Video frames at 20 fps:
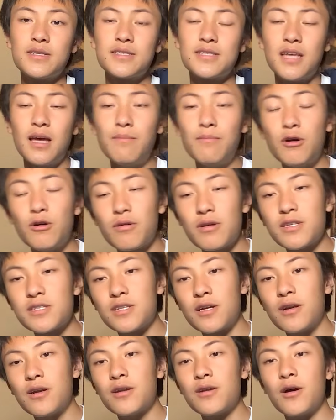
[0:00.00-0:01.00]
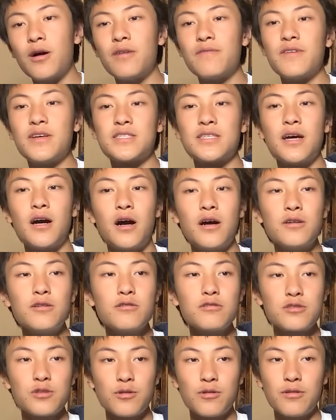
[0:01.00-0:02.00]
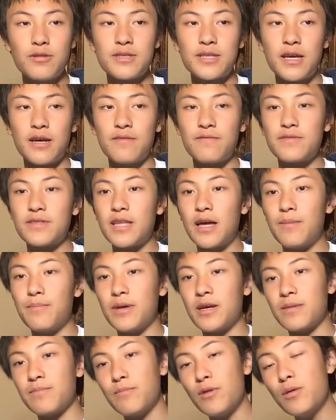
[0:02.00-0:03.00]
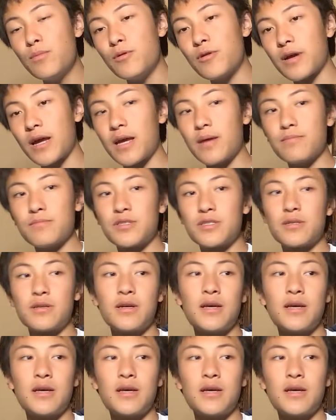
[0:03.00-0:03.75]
Sam Hogan started off as an unknown solo dev that made mobile games.